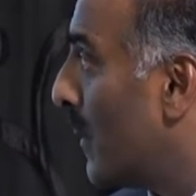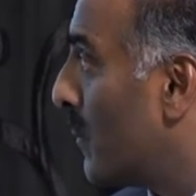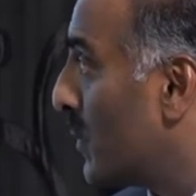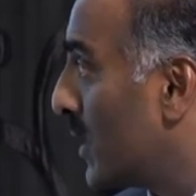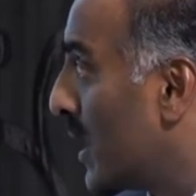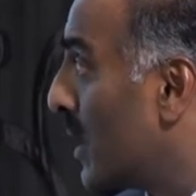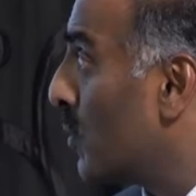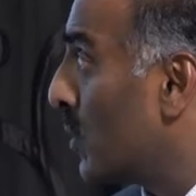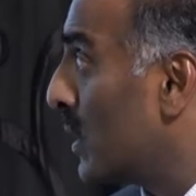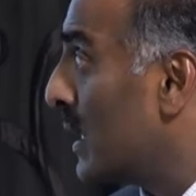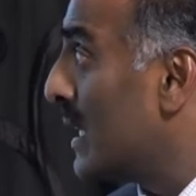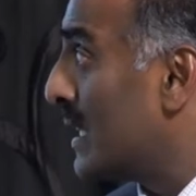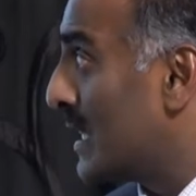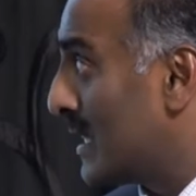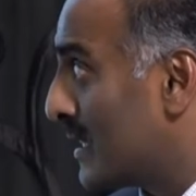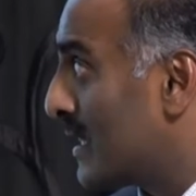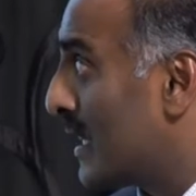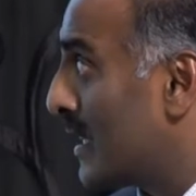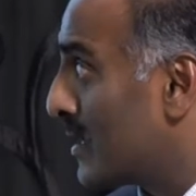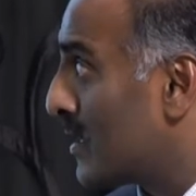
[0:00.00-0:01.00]
they need
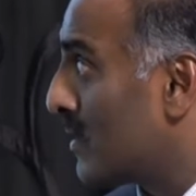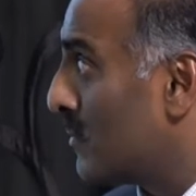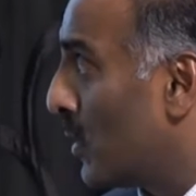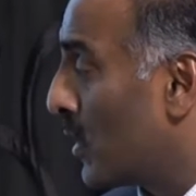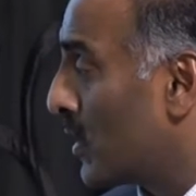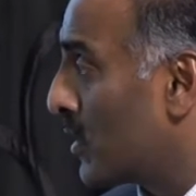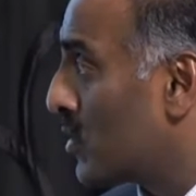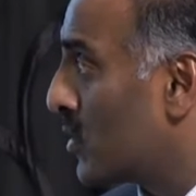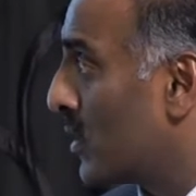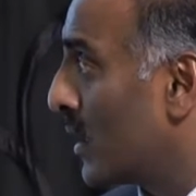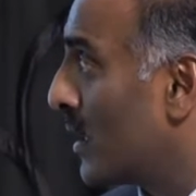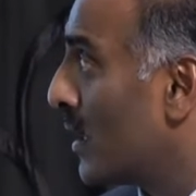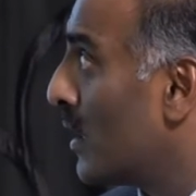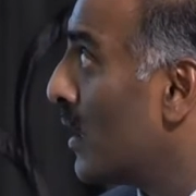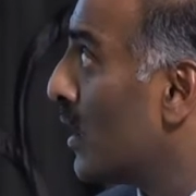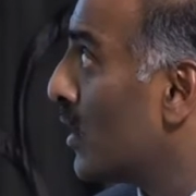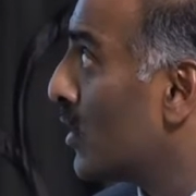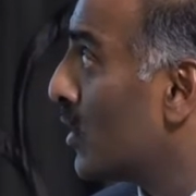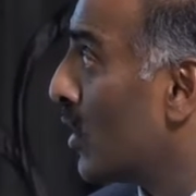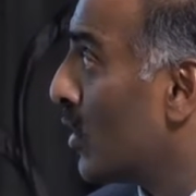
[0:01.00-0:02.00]
intensive monitoring.
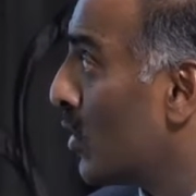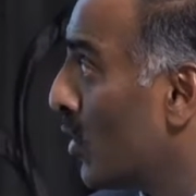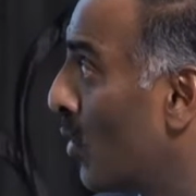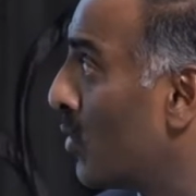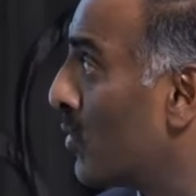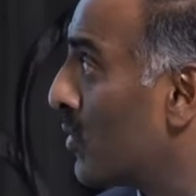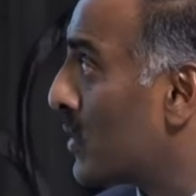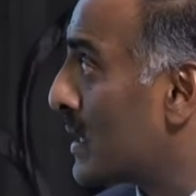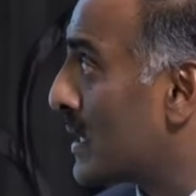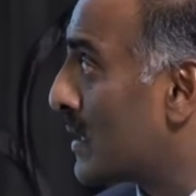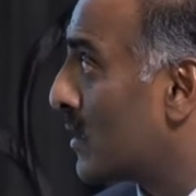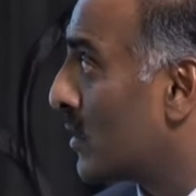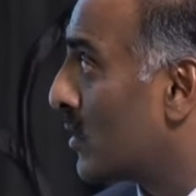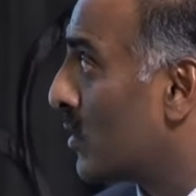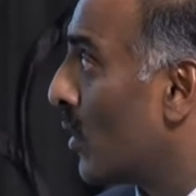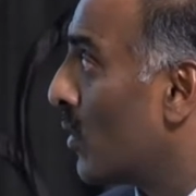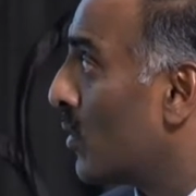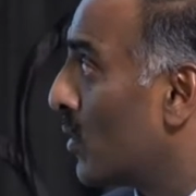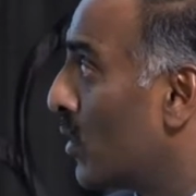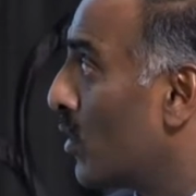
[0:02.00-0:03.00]
The low risk,
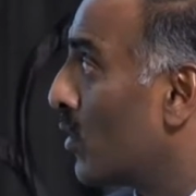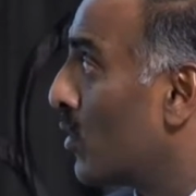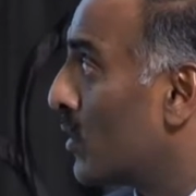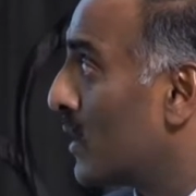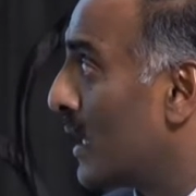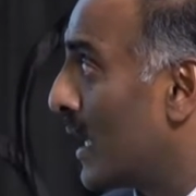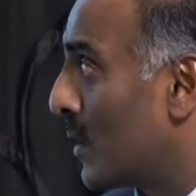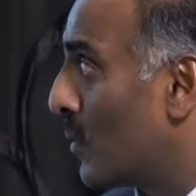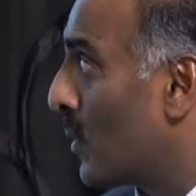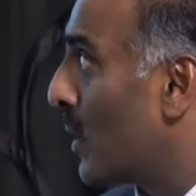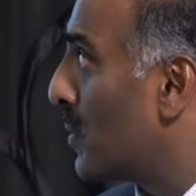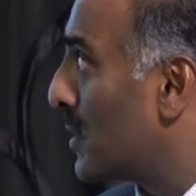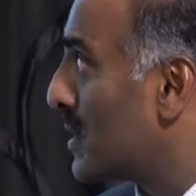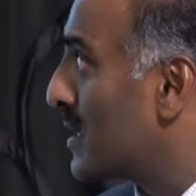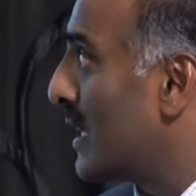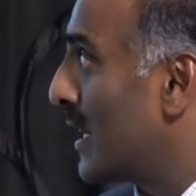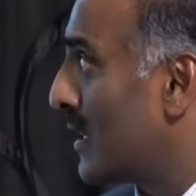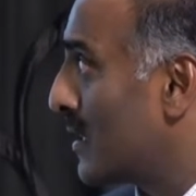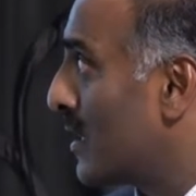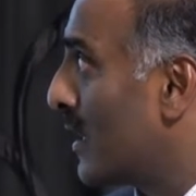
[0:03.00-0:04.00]
though, you could get away with
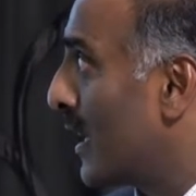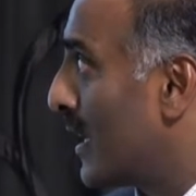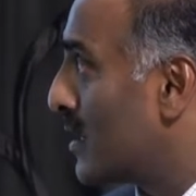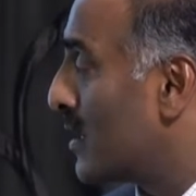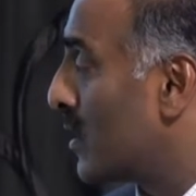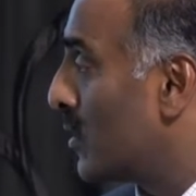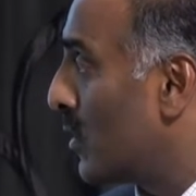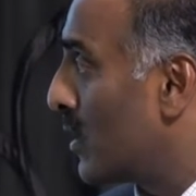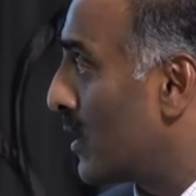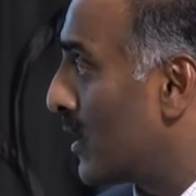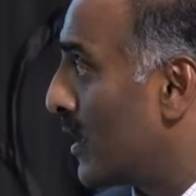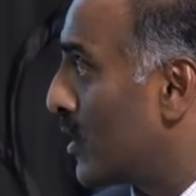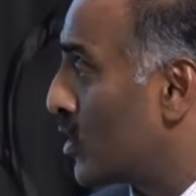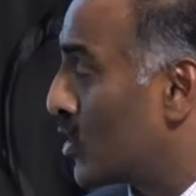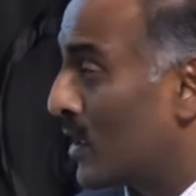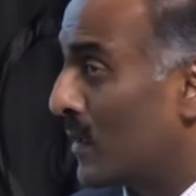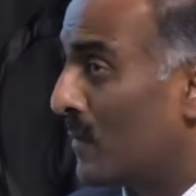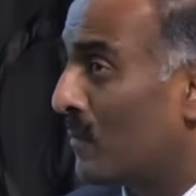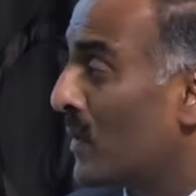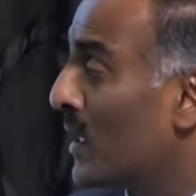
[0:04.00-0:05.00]
standard
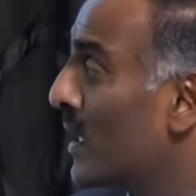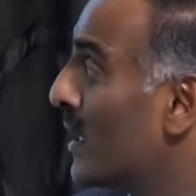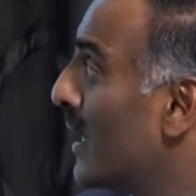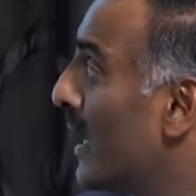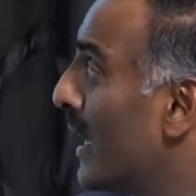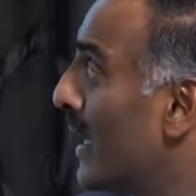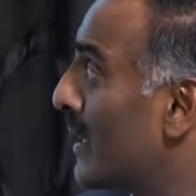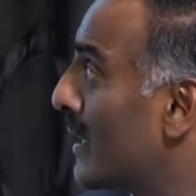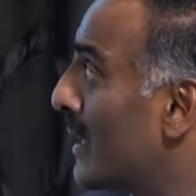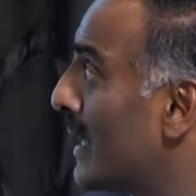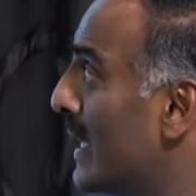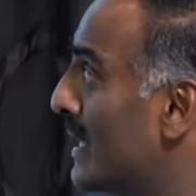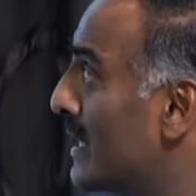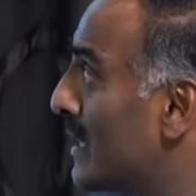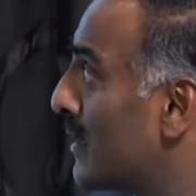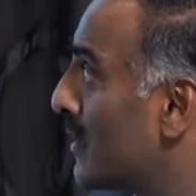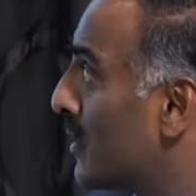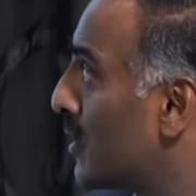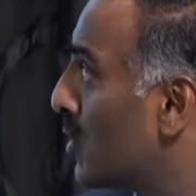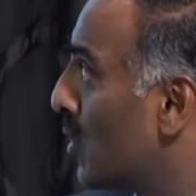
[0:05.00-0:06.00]
anticoagulation. And later
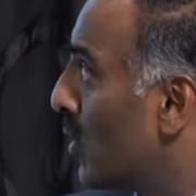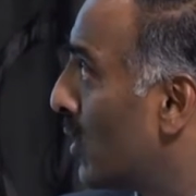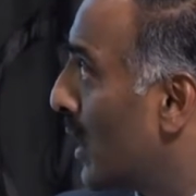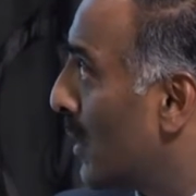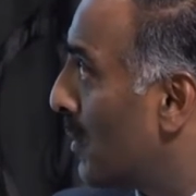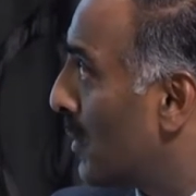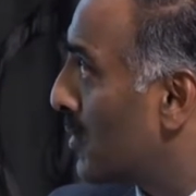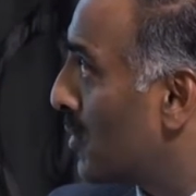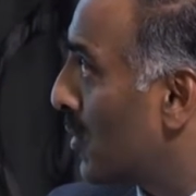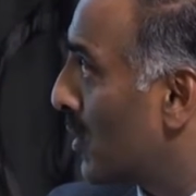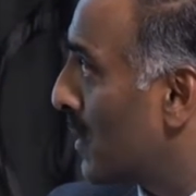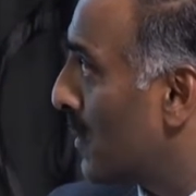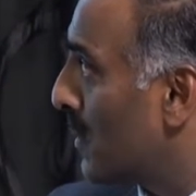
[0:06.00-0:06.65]
in the talk, I will talk